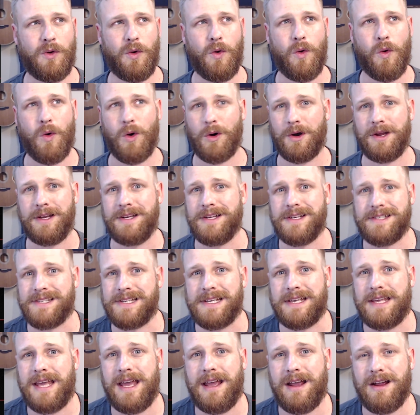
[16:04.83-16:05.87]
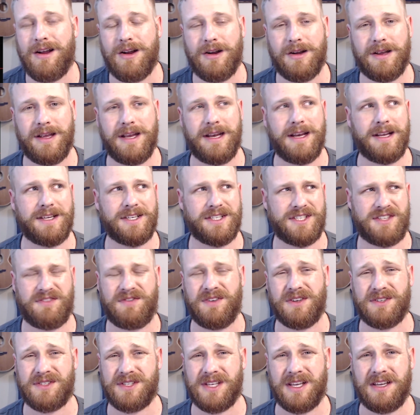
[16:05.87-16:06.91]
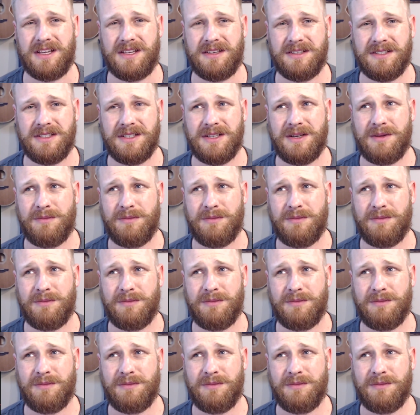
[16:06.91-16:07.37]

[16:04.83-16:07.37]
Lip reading: or he doesn't care, and it just feels like